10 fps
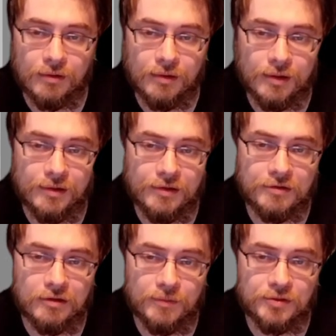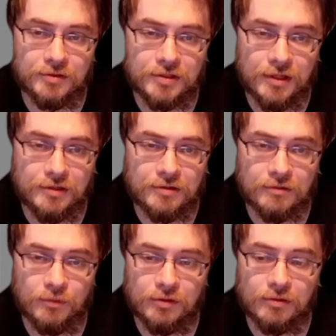And these temperature changes
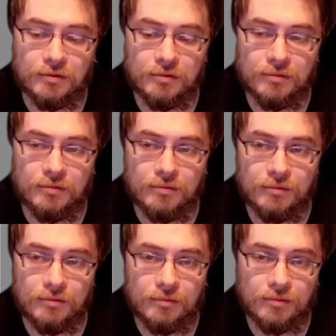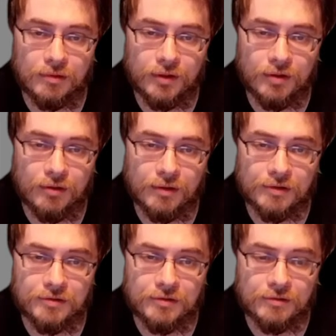will cause